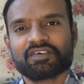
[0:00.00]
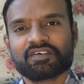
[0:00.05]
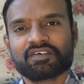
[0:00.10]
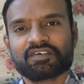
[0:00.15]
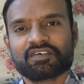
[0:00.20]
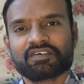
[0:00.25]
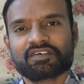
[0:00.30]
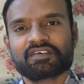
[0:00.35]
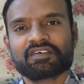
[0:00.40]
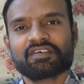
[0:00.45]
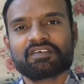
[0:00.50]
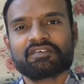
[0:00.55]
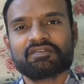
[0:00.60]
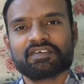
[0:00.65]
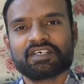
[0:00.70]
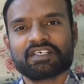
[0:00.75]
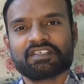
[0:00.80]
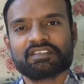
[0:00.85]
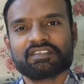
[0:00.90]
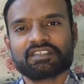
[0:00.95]
for
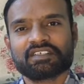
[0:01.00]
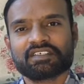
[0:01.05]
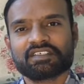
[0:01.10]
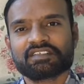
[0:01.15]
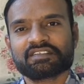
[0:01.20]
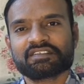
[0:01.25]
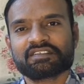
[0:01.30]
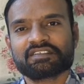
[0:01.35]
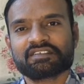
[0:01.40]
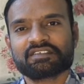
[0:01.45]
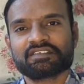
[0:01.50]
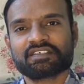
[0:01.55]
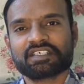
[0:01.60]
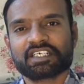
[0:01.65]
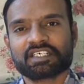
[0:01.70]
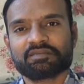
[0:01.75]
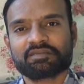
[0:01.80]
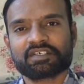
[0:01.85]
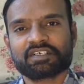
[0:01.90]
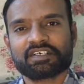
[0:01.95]
when there is a
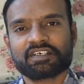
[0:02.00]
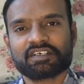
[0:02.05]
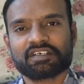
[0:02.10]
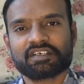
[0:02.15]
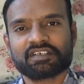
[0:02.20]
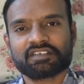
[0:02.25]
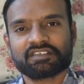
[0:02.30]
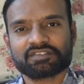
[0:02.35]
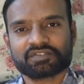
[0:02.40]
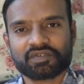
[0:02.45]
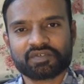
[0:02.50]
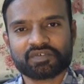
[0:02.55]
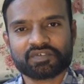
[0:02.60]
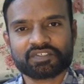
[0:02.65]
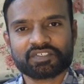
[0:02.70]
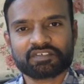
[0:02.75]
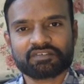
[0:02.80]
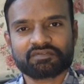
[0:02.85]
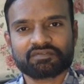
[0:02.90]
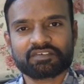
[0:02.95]
recommended
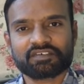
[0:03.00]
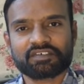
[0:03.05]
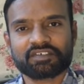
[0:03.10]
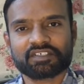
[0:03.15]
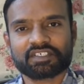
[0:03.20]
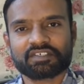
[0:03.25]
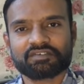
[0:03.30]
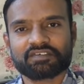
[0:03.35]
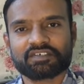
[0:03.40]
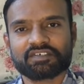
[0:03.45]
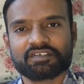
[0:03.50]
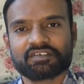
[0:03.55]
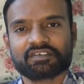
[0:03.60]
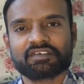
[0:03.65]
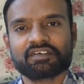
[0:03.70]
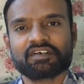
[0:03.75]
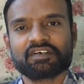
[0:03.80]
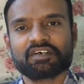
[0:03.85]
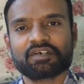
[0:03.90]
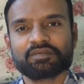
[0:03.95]
solution for a
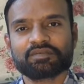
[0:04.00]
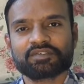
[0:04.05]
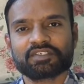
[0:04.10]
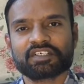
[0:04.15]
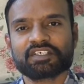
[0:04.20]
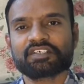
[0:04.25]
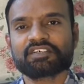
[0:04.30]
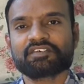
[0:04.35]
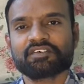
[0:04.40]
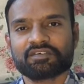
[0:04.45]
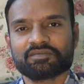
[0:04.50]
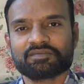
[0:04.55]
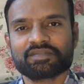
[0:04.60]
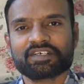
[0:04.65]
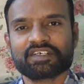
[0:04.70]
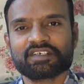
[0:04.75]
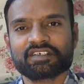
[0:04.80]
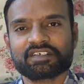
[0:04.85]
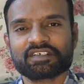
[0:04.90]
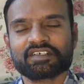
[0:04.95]
given obsolete
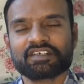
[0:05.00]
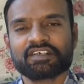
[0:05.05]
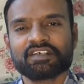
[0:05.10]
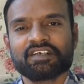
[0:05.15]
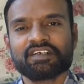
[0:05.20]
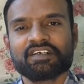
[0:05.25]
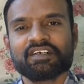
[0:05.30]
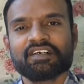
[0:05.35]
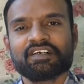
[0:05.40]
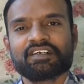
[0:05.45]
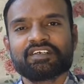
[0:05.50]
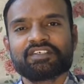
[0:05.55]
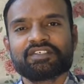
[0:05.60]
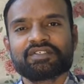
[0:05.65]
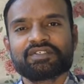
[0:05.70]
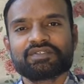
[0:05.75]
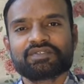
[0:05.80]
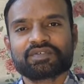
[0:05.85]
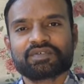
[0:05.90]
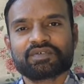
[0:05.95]
component.
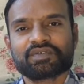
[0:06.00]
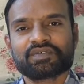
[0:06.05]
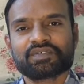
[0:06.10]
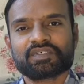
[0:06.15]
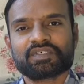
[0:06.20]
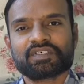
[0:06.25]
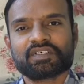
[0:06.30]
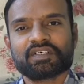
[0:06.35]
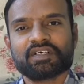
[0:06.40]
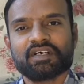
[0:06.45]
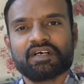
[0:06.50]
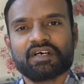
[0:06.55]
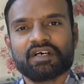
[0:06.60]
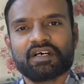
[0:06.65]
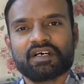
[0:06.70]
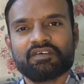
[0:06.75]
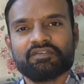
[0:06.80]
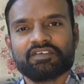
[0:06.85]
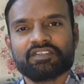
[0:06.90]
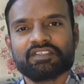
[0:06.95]
So,
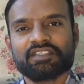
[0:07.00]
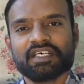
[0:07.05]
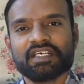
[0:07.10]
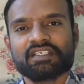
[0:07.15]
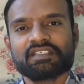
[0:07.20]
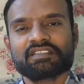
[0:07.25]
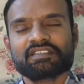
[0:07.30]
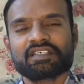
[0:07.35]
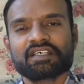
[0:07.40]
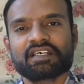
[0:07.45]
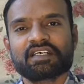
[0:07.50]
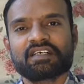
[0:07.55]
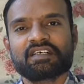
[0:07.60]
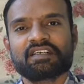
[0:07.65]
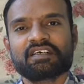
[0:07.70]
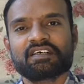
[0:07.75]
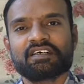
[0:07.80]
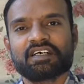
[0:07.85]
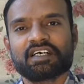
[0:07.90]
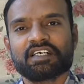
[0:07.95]
with that
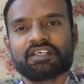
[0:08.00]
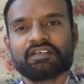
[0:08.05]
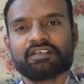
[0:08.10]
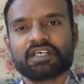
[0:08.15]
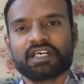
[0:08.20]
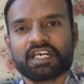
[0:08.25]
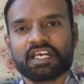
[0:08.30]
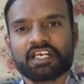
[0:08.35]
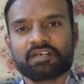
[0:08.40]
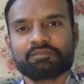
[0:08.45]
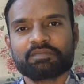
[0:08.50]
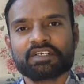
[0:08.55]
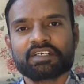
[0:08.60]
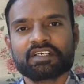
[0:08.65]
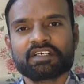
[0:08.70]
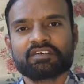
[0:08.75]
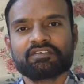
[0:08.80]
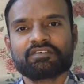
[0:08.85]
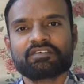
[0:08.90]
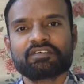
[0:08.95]
said, I had
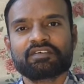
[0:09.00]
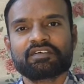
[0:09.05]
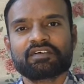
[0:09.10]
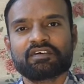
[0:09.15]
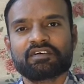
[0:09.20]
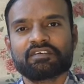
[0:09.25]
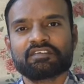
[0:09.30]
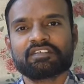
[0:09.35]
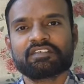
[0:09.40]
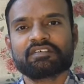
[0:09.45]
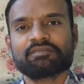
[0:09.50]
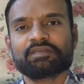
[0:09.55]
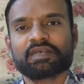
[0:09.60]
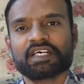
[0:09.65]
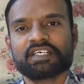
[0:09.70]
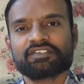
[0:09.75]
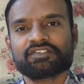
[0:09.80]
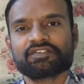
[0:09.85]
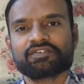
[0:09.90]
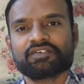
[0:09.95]
been covered all the
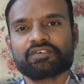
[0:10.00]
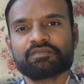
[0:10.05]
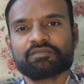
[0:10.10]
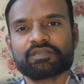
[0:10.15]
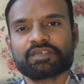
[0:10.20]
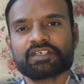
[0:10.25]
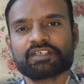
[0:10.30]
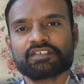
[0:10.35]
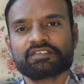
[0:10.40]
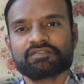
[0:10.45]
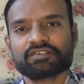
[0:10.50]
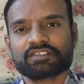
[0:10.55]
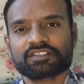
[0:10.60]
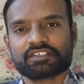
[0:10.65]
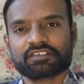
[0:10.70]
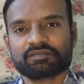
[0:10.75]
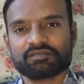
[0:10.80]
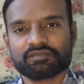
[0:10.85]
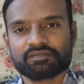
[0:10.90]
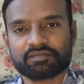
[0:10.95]
passive components,
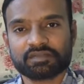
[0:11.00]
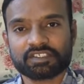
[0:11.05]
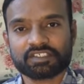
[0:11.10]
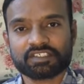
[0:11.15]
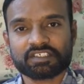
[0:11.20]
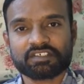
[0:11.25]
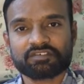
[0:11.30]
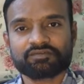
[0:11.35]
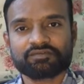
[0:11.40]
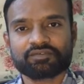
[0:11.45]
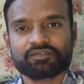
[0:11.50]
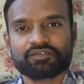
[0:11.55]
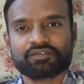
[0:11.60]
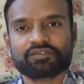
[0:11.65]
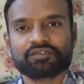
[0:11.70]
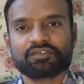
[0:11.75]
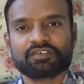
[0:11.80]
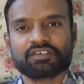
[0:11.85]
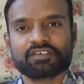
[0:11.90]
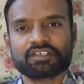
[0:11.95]
which are majorly
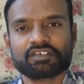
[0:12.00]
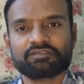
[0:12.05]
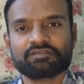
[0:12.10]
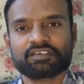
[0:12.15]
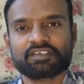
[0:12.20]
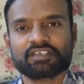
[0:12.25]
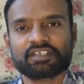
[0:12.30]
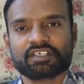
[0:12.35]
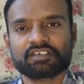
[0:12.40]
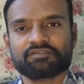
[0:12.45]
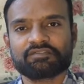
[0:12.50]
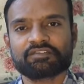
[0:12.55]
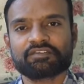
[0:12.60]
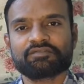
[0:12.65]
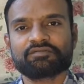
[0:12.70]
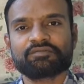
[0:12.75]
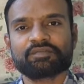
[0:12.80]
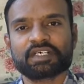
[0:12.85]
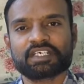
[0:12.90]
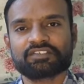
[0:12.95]
four different type
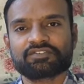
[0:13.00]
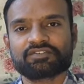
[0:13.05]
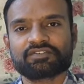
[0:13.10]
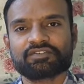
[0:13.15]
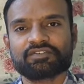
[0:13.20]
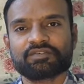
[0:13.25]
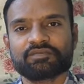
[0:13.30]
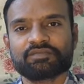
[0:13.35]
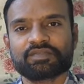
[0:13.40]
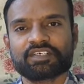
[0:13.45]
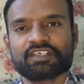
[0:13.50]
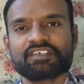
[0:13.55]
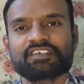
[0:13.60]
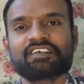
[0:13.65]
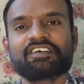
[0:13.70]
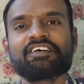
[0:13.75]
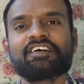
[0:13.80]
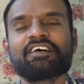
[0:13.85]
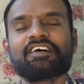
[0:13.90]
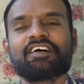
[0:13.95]
of passive
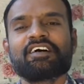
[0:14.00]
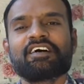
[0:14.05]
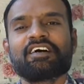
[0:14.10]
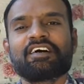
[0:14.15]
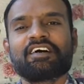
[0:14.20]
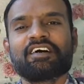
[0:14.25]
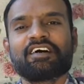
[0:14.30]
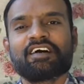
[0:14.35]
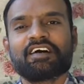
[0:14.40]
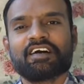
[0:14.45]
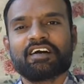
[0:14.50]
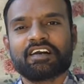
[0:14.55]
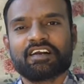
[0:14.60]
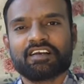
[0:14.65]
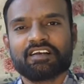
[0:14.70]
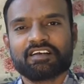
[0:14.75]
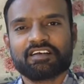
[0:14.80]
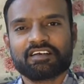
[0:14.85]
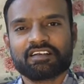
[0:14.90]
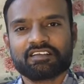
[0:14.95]
component.
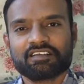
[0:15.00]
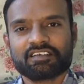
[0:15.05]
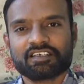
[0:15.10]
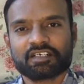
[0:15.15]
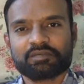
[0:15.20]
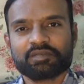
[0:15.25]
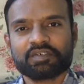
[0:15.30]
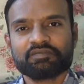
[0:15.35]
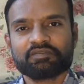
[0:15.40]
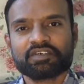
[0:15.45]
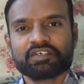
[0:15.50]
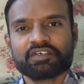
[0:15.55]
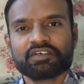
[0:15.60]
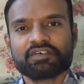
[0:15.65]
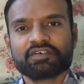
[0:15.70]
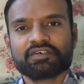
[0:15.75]
And in the coming